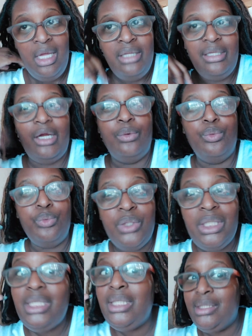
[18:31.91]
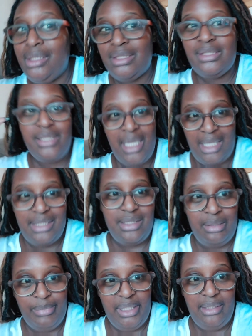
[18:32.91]
that I really couldn't taste
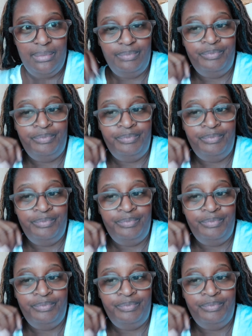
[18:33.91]
the meat.